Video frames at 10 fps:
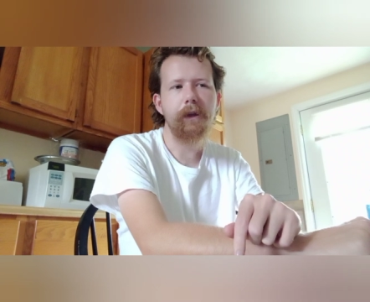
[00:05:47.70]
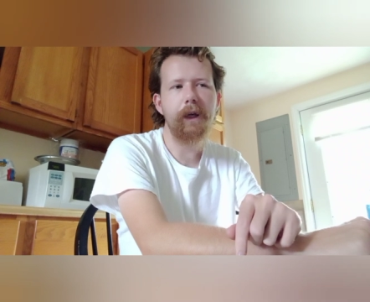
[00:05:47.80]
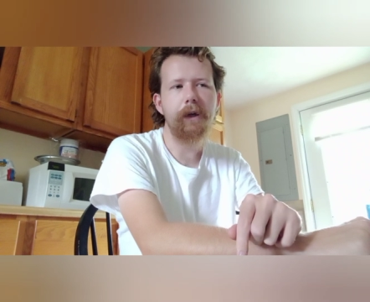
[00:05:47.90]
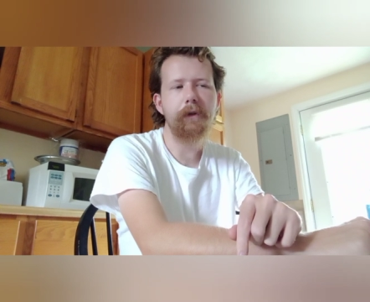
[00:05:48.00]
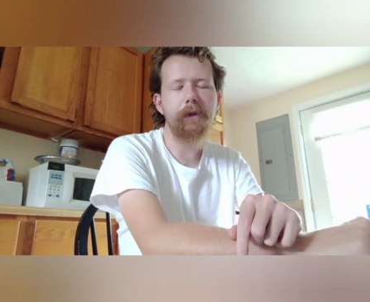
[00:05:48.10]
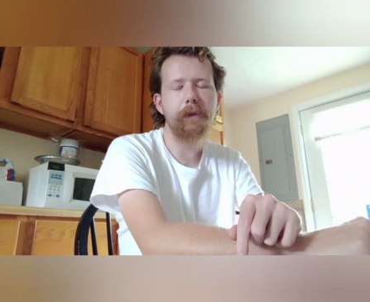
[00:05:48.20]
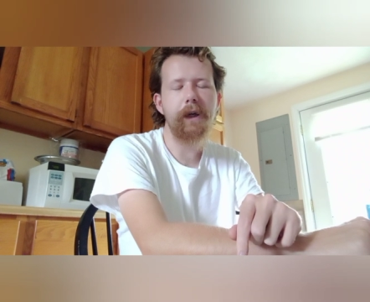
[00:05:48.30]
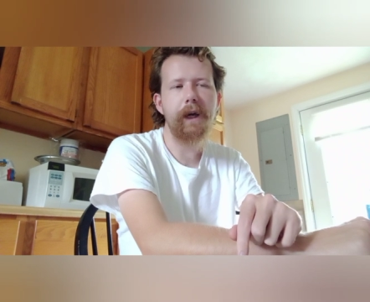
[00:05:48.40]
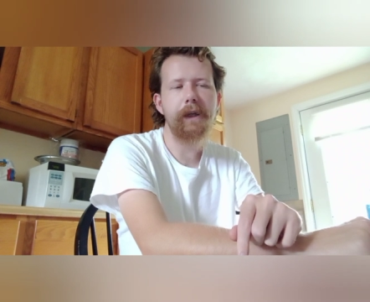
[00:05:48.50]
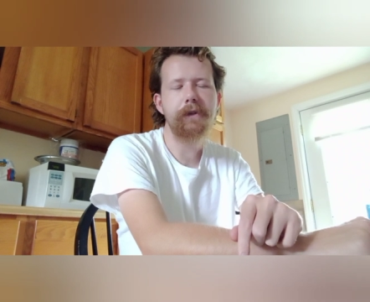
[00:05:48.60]
Now, you
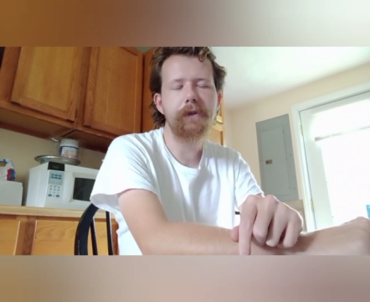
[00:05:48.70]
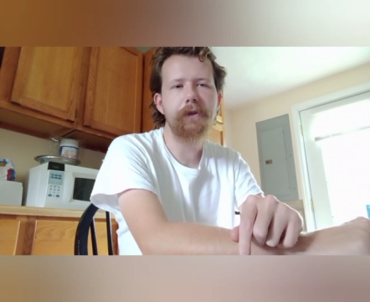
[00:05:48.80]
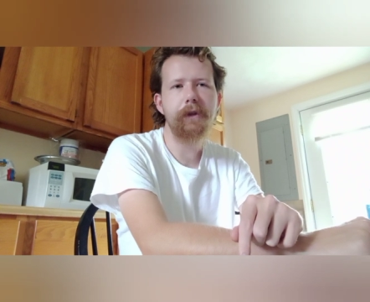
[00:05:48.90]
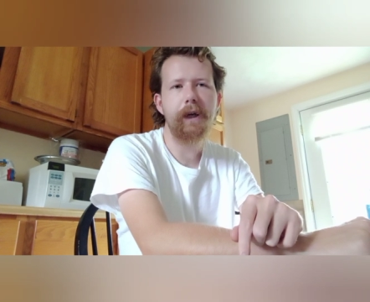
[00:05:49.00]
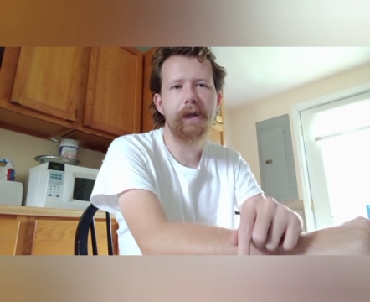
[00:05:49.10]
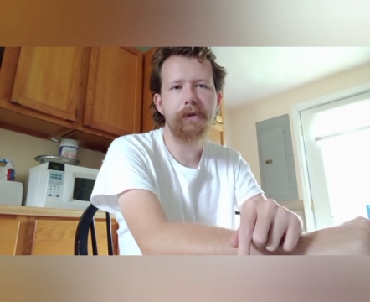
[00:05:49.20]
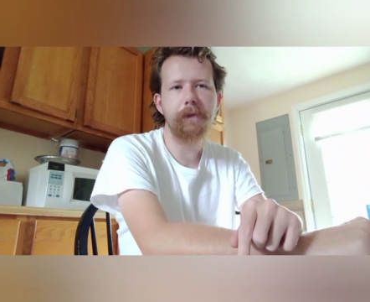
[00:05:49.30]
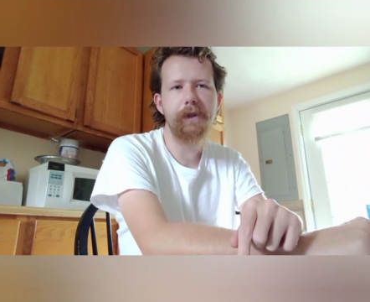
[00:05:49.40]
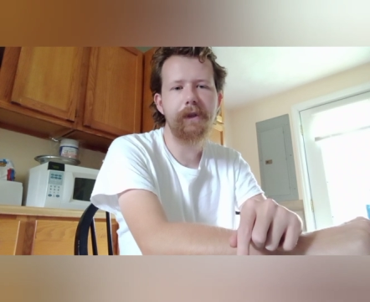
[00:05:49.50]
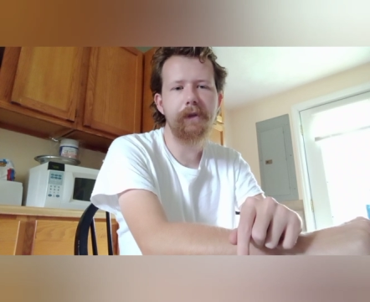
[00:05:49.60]
may ask
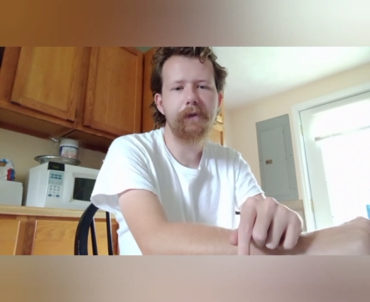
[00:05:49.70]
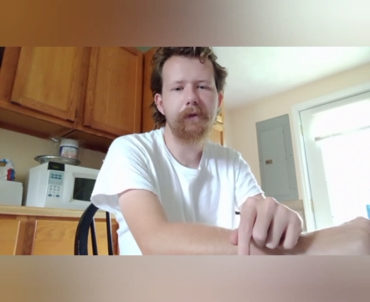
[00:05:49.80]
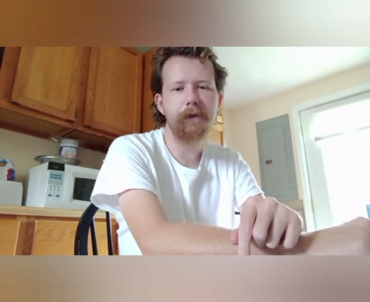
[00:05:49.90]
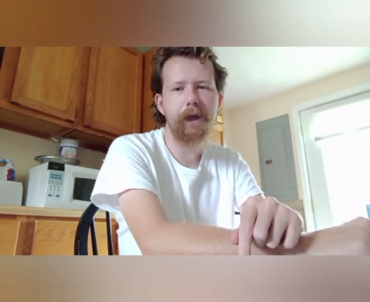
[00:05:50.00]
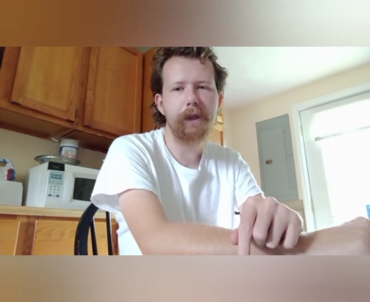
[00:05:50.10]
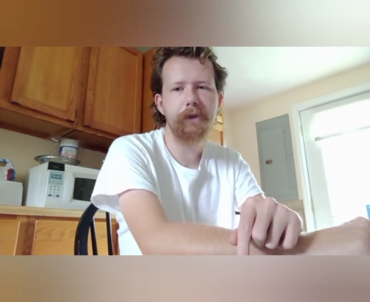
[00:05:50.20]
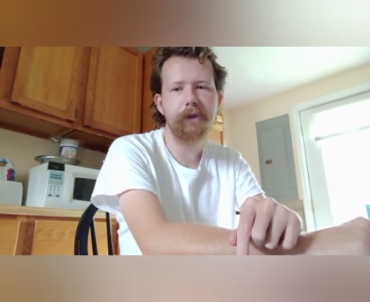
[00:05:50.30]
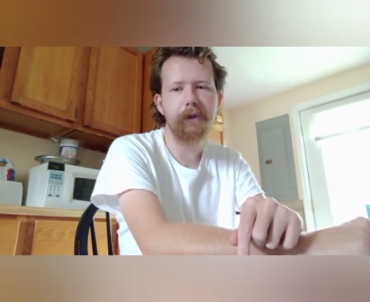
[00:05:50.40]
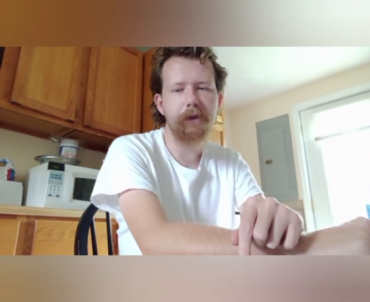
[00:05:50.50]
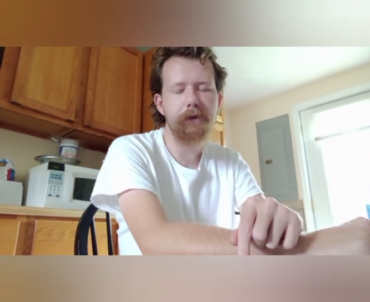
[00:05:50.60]
me or ask
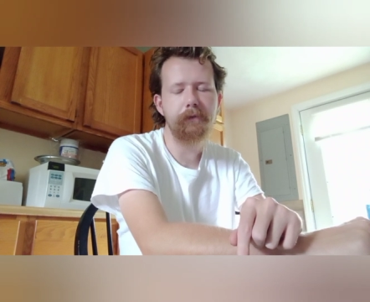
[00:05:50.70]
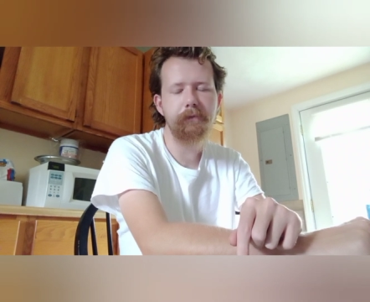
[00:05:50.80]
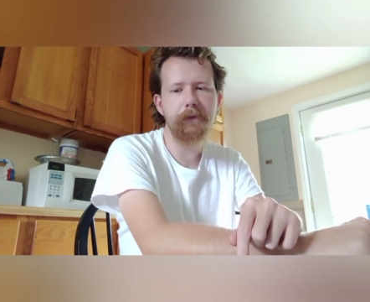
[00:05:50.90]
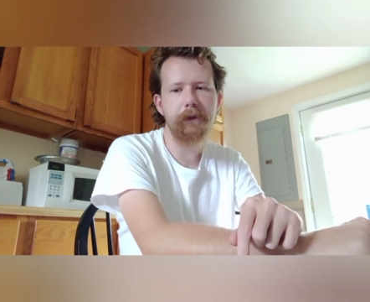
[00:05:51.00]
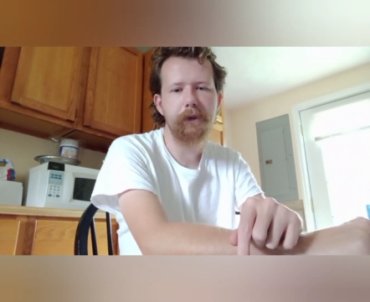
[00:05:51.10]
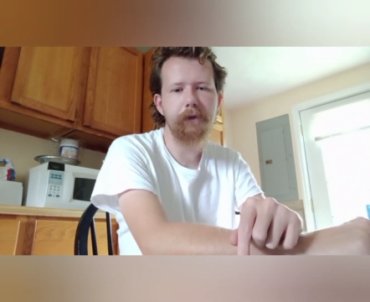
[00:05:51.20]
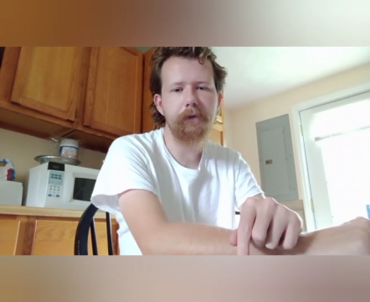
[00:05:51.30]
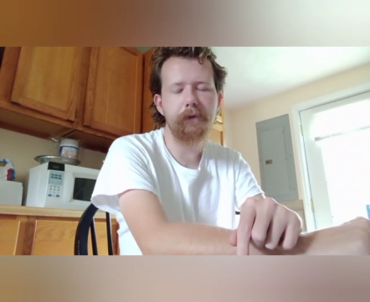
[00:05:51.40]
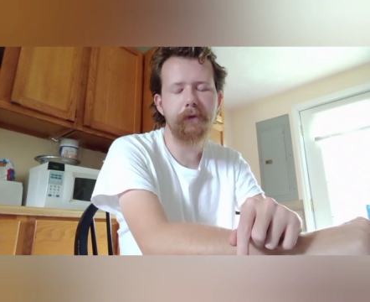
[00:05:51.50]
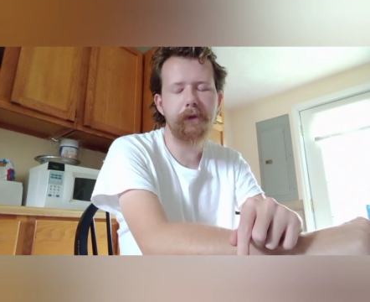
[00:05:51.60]
a
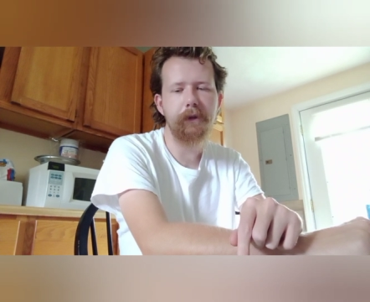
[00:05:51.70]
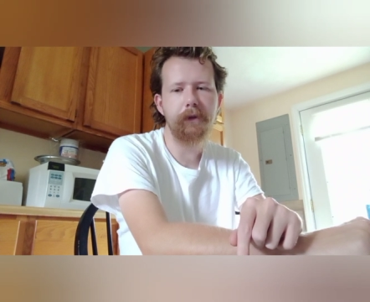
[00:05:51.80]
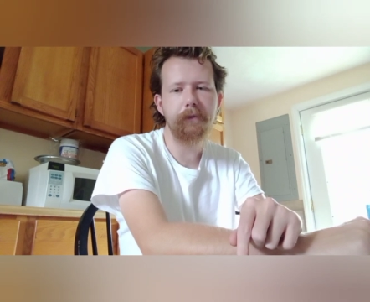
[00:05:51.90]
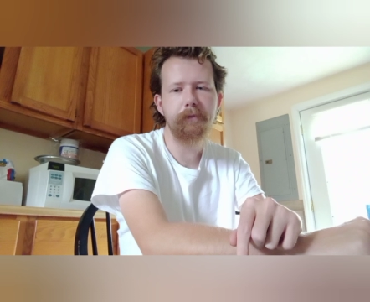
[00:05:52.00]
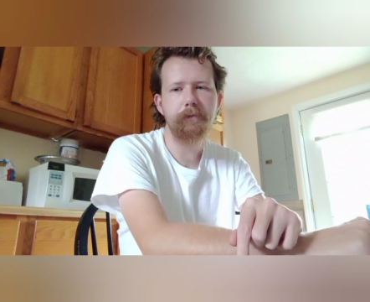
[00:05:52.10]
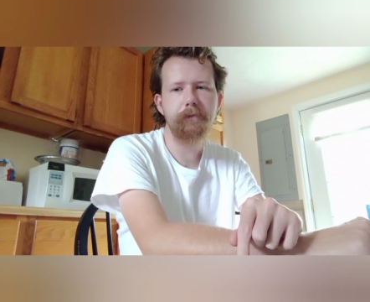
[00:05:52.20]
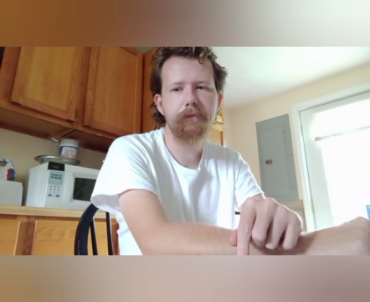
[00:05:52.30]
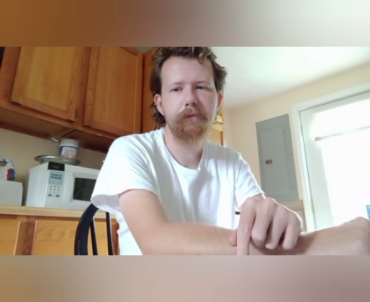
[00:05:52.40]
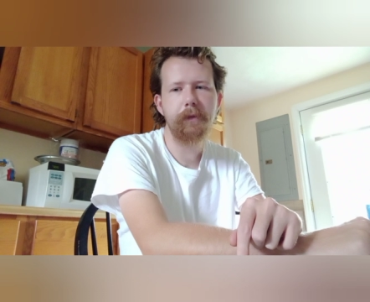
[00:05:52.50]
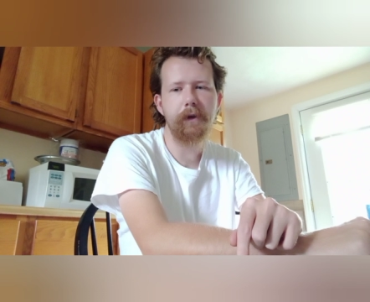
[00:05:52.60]
legal
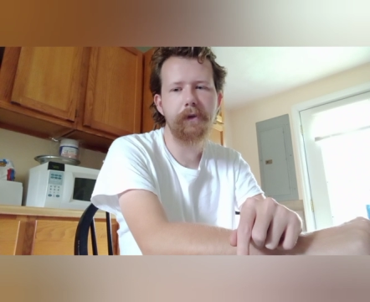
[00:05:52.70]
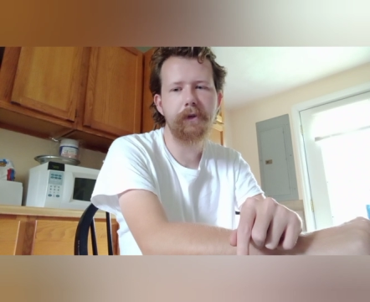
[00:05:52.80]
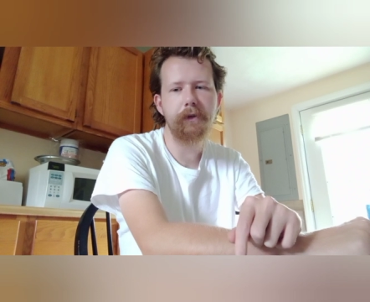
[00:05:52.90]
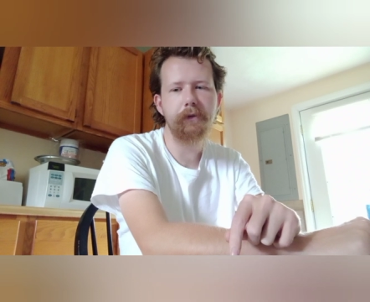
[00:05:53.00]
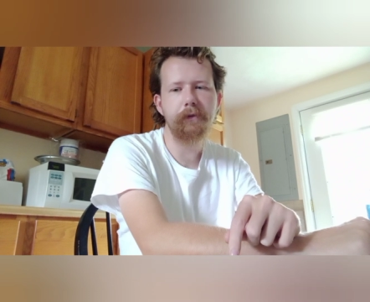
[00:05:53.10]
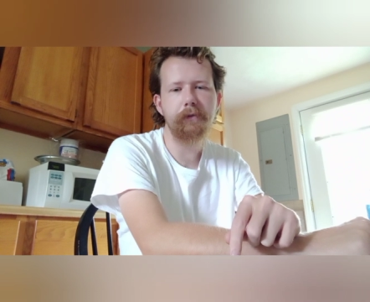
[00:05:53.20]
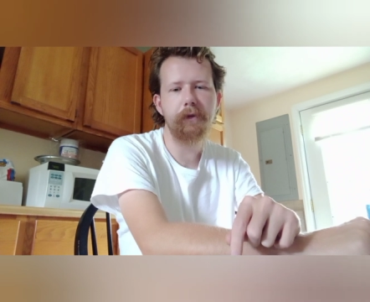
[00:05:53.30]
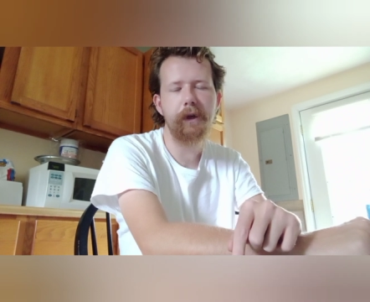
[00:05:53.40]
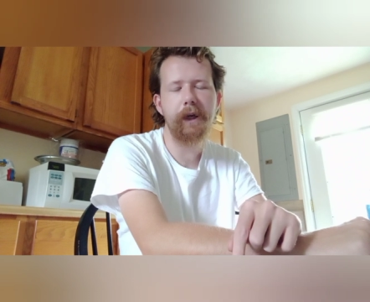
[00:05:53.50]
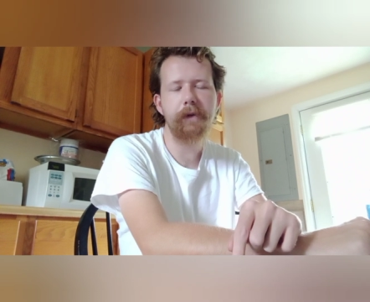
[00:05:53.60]
person
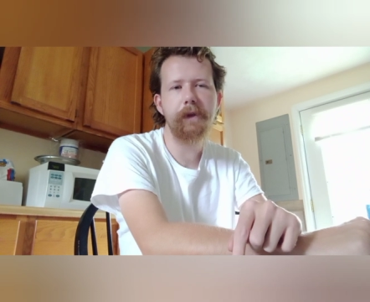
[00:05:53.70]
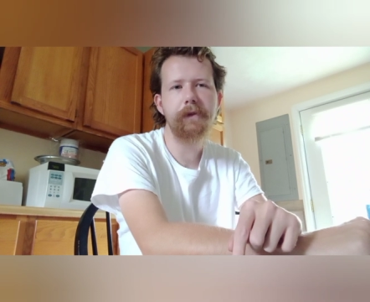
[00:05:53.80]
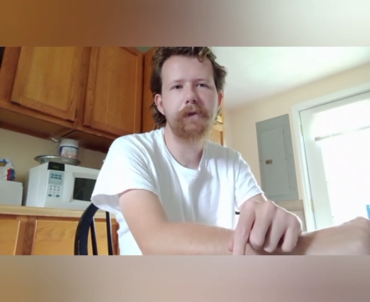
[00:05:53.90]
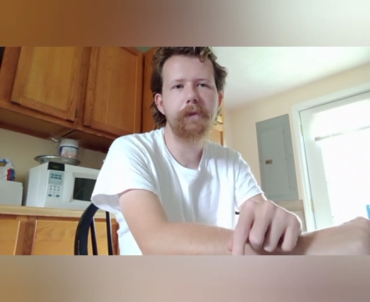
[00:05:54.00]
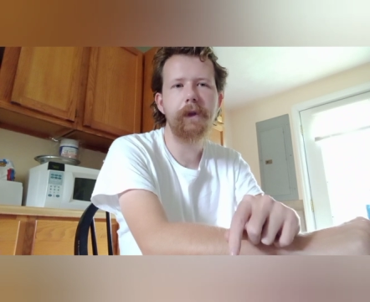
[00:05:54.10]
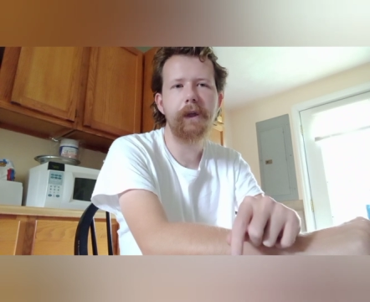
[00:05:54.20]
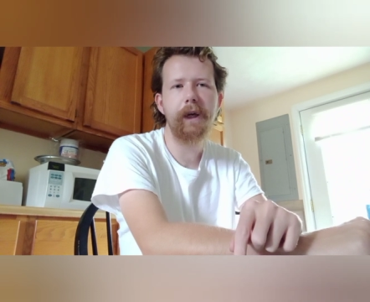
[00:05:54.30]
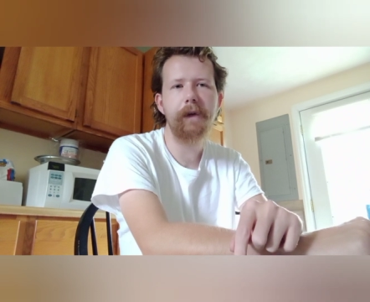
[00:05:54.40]
what half interest means.